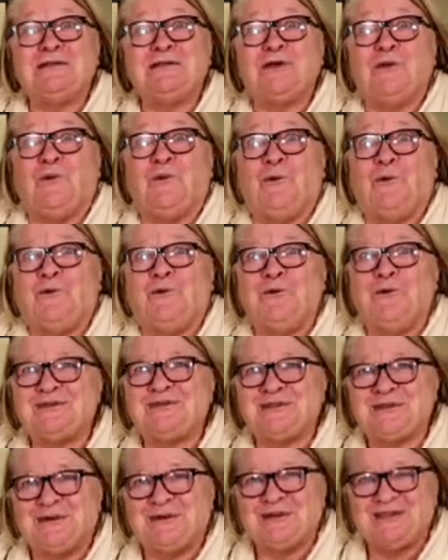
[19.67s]
It's all
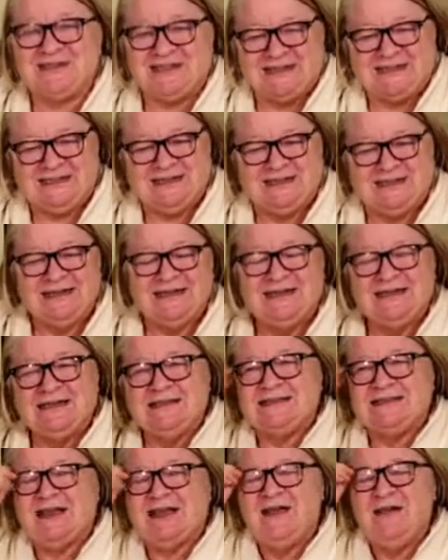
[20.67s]
sorted.
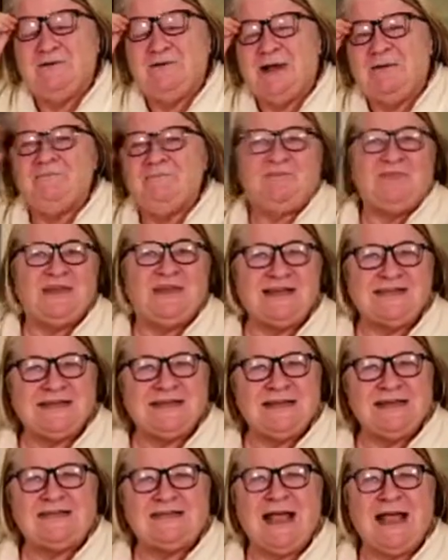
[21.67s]
So these
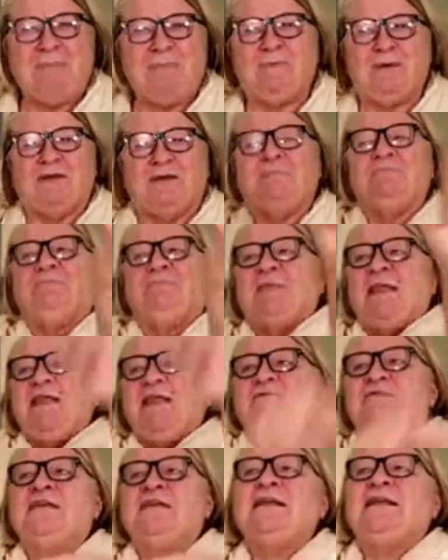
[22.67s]
things happen. They
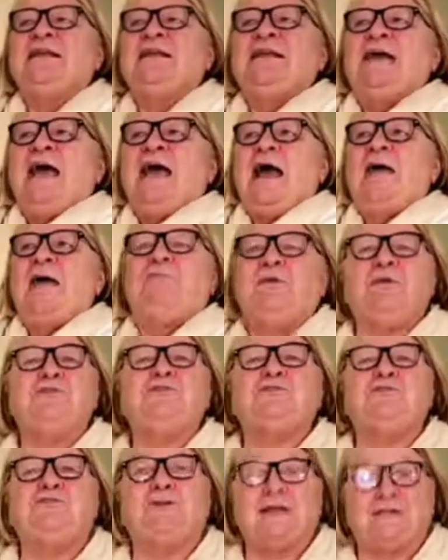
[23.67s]
even happen
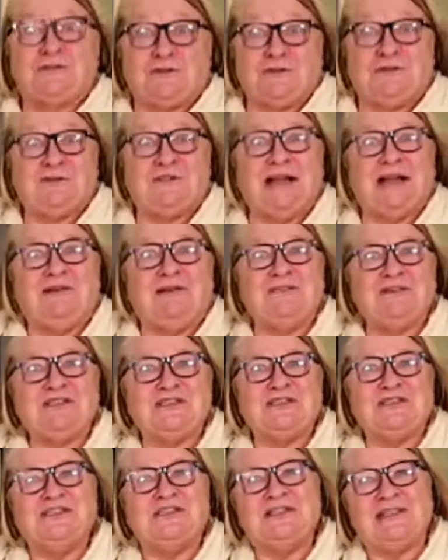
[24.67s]
on terrestrial
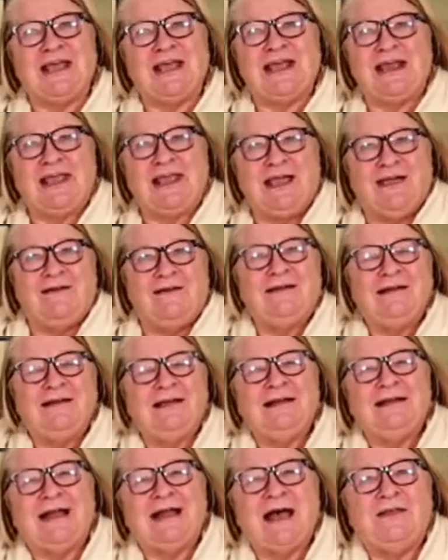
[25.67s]
television. So there you go.
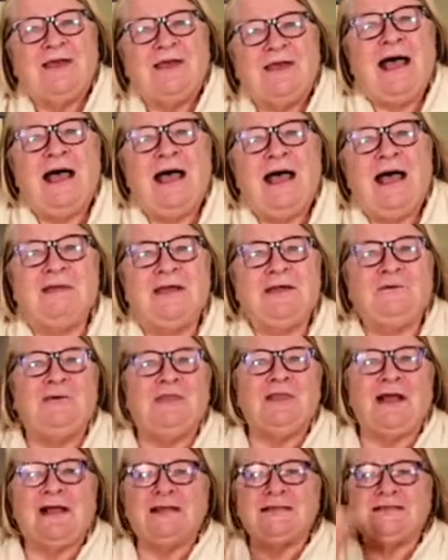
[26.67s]
Now they're happening with
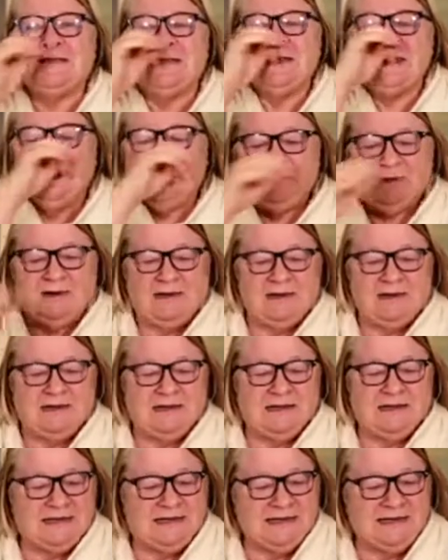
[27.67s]
us. But
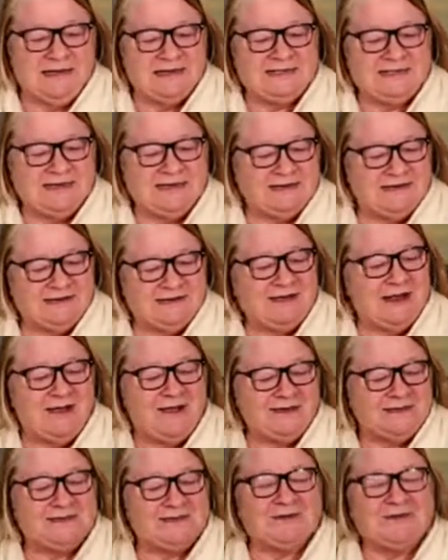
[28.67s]
listen, no,
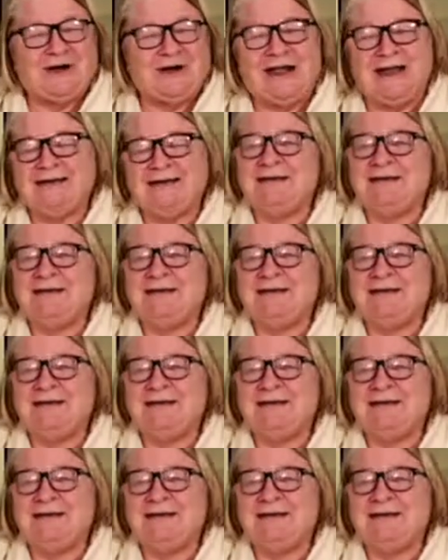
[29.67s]
it's all right.